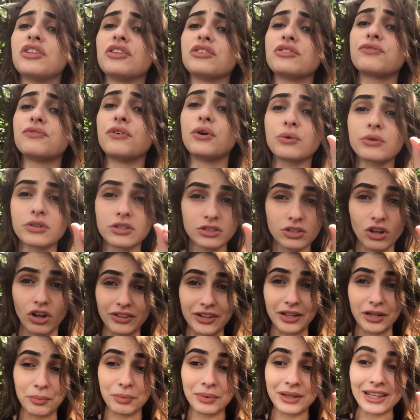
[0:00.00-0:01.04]
focused on
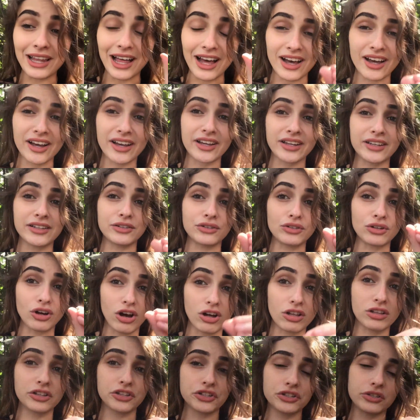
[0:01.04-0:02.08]
applied
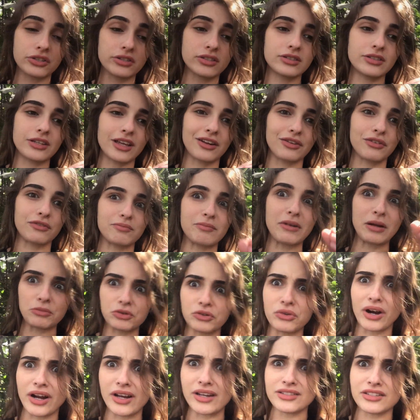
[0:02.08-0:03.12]
knowledge instead of
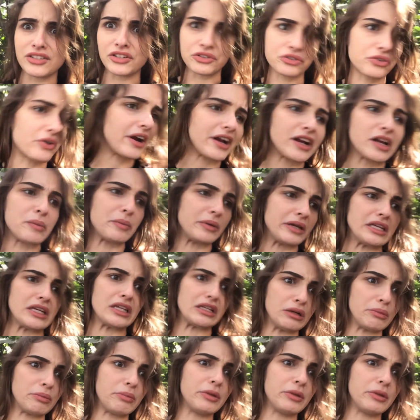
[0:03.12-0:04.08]
memorizing, cramming,